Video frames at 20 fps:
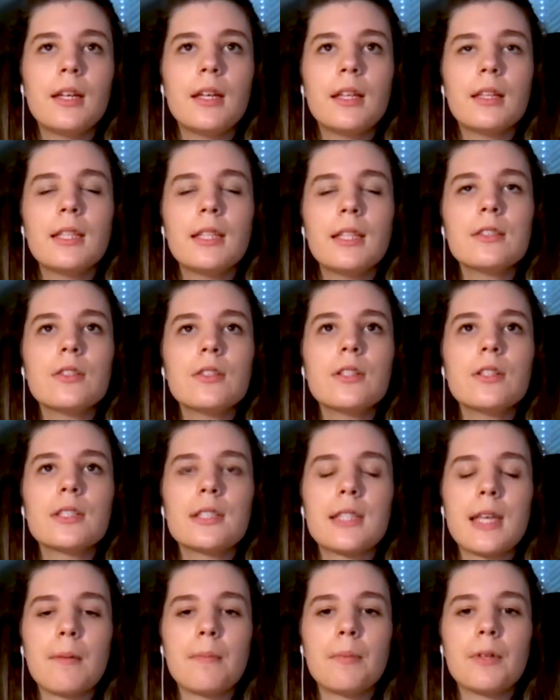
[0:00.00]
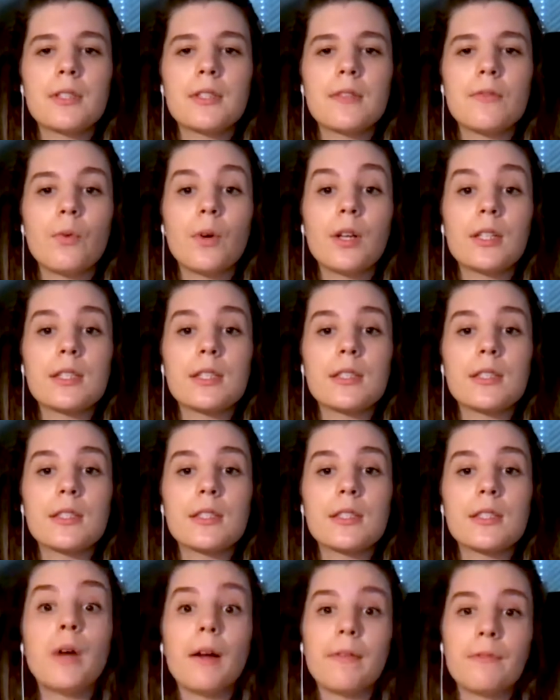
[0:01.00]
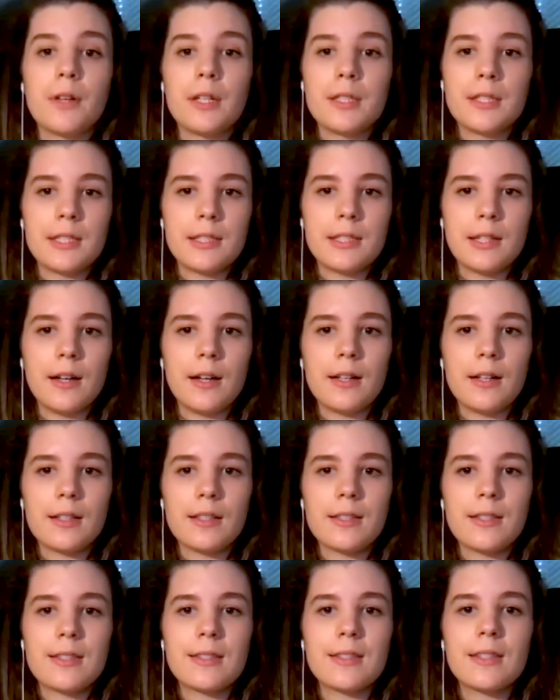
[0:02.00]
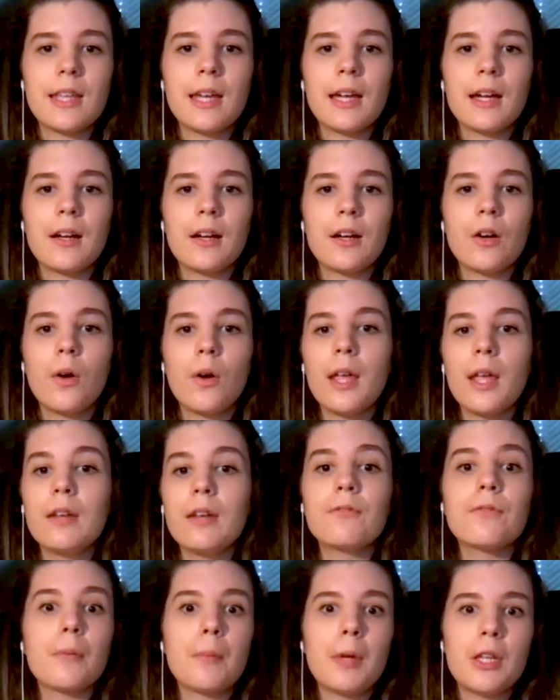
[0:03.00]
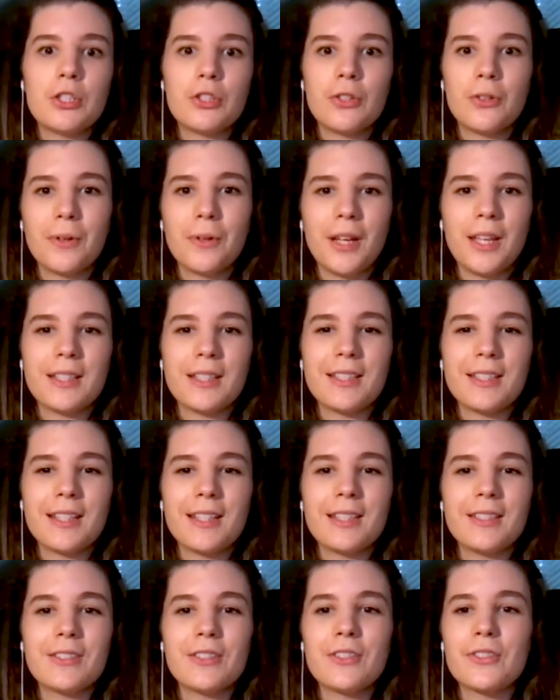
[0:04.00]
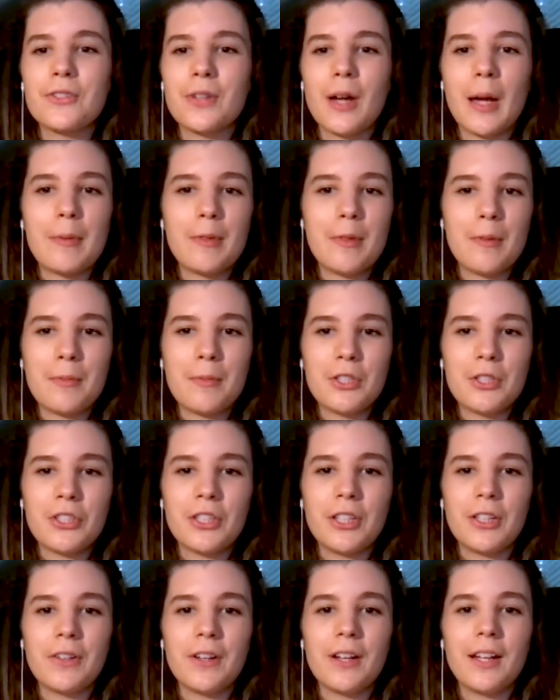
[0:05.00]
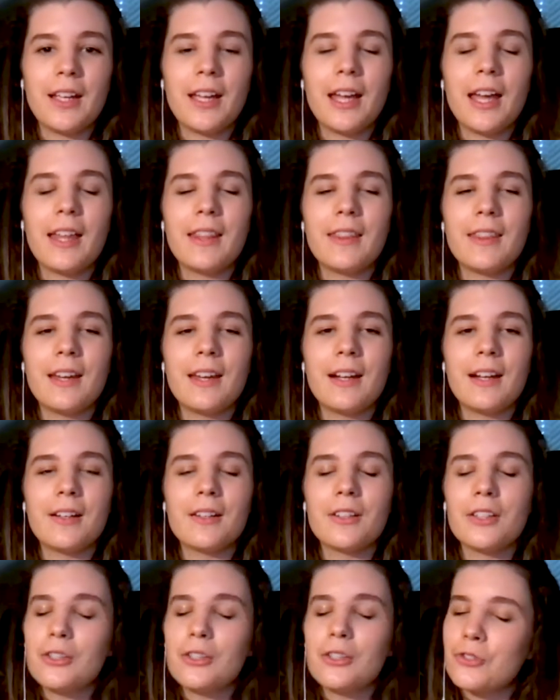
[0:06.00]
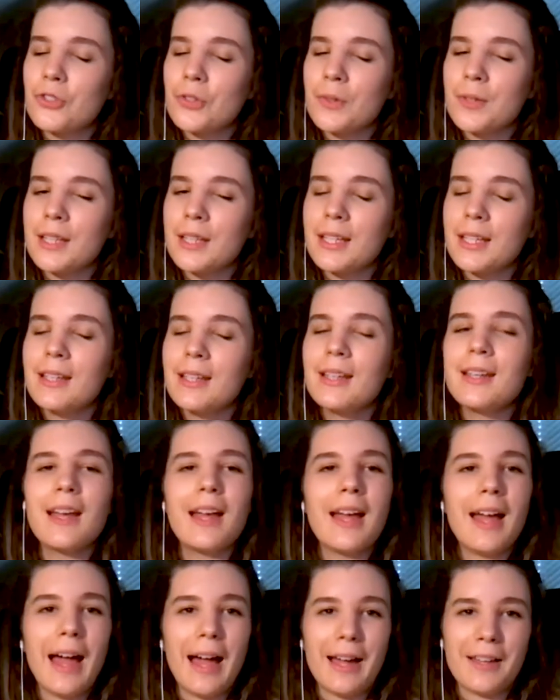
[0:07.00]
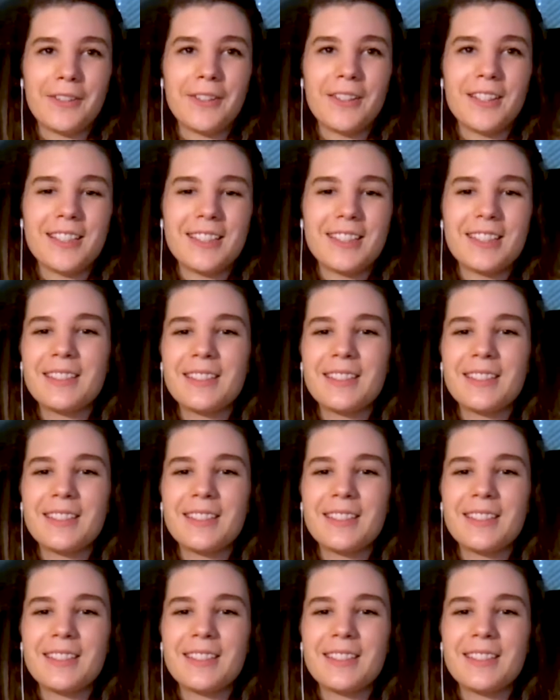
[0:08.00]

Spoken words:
These are examples of what's called reference docs. They're information oriented, describe the machinery, and they're usually accurate.